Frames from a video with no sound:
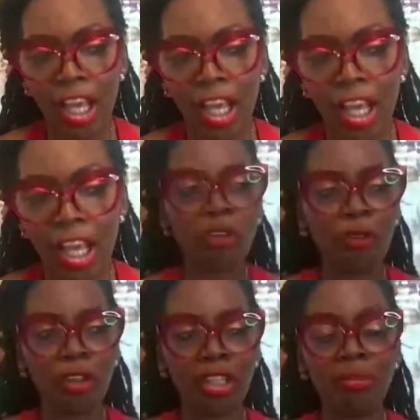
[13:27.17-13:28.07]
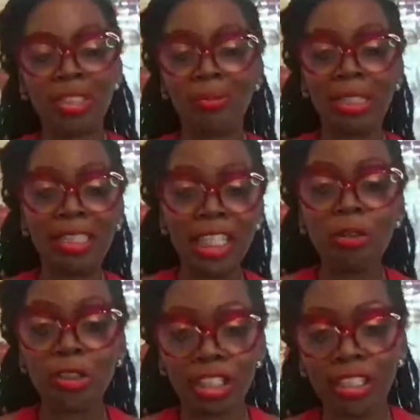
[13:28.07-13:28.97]
in order for them to be
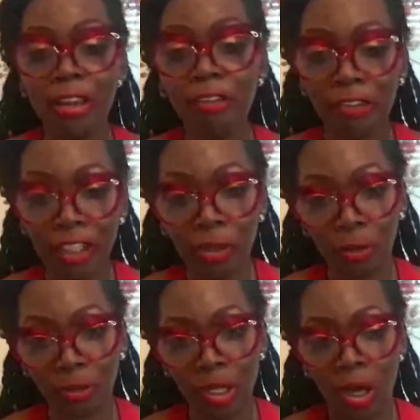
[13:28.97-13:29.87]
leaders in their field?